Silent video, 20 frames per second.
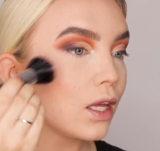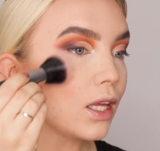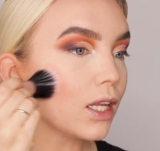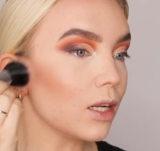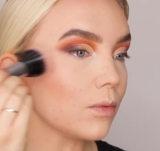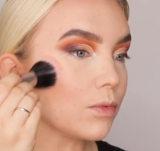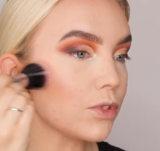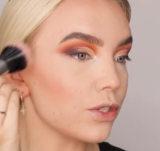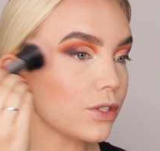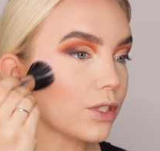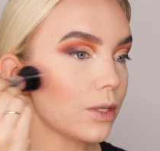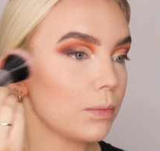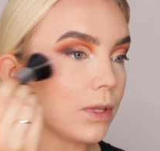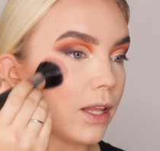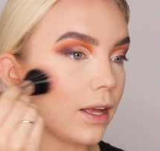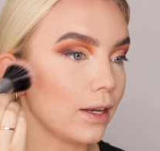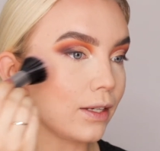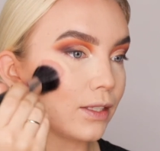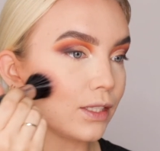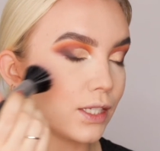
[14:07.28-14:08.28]
And I'm just
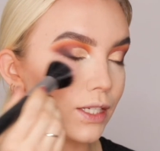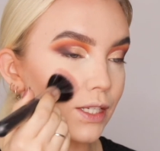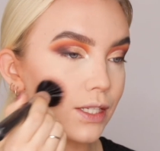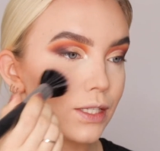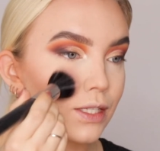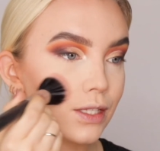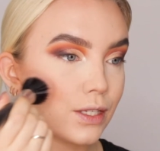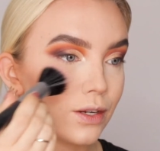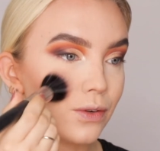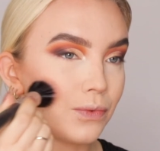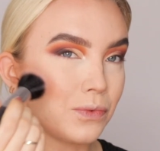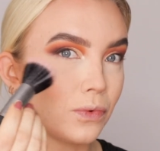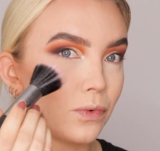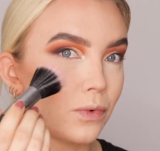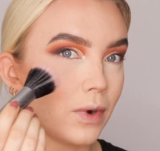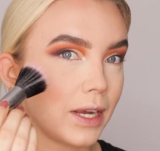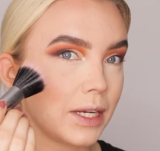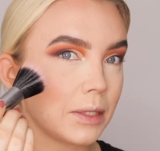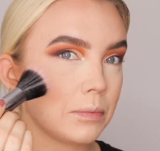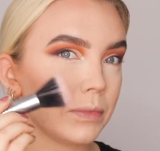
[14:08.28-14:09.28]
applying this
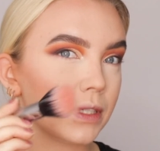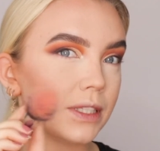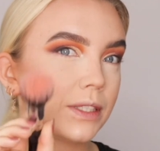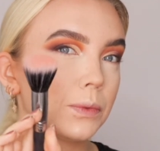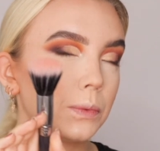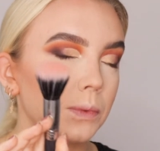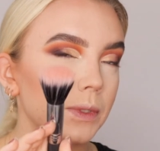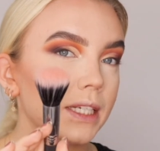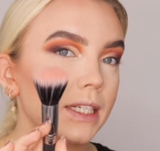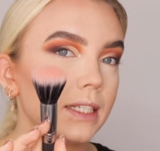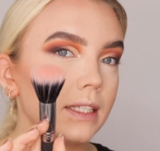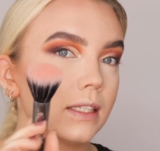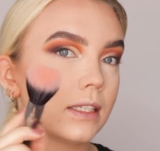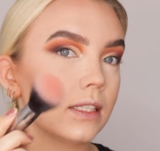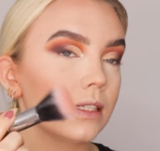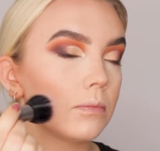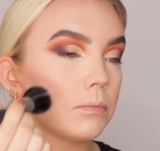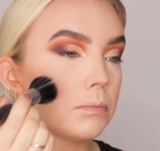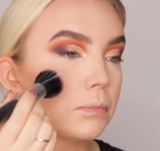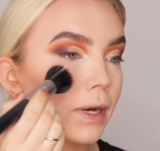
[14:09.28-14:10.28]
right between
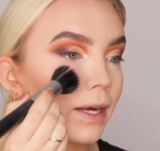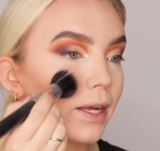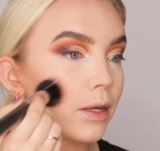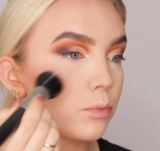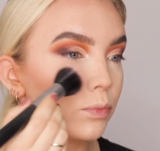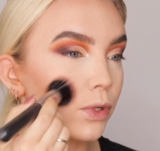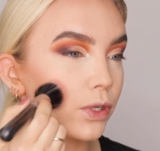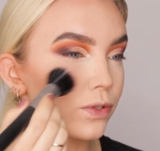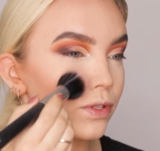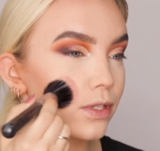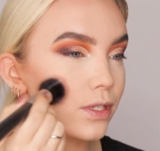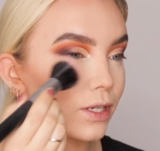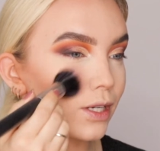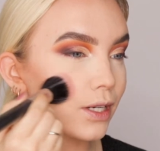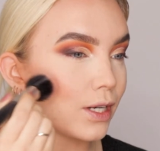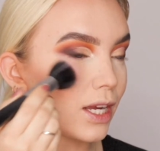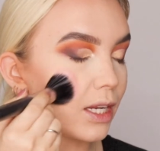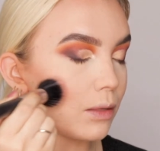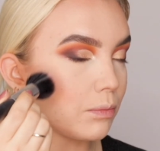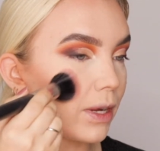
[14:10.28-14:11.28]
my
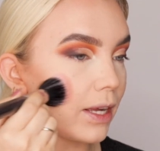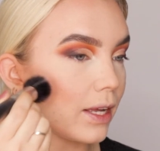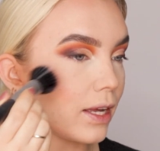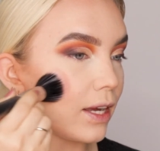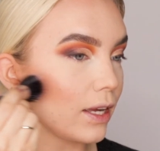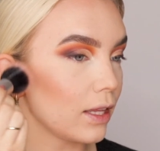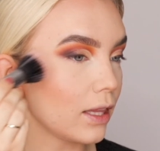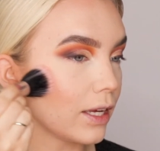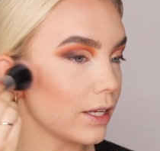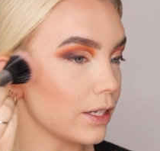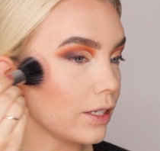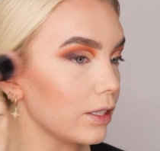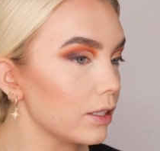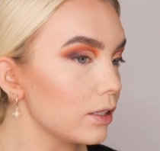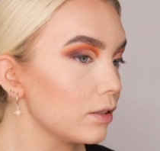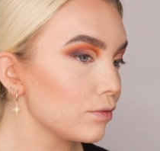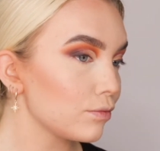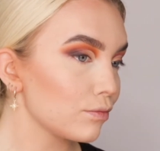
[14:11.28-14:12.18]
bronzer and my highlighter.